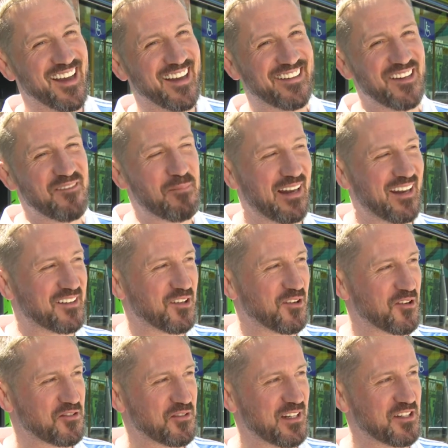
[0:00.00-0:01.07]
I think Bellator
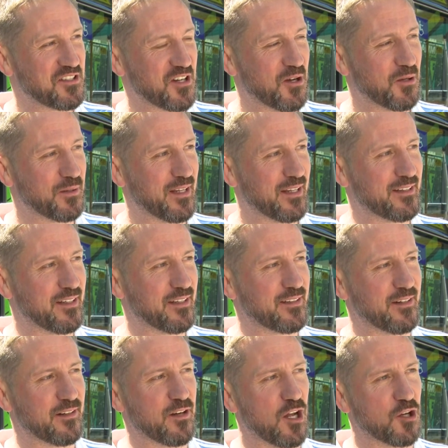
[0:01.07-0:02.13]
has really shown that
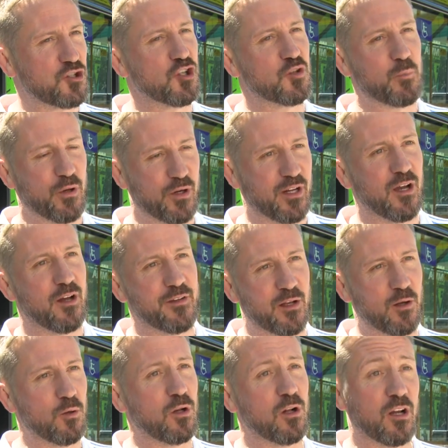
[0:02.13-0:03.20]
they're not just putting on the
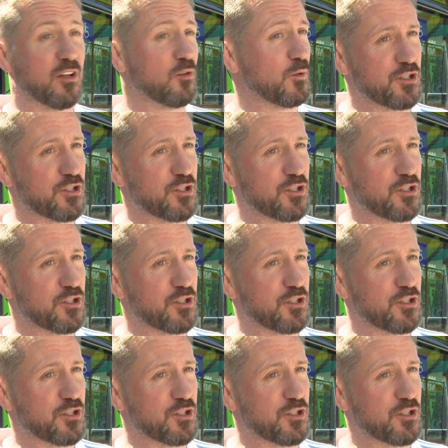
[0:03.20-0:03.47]
local guys,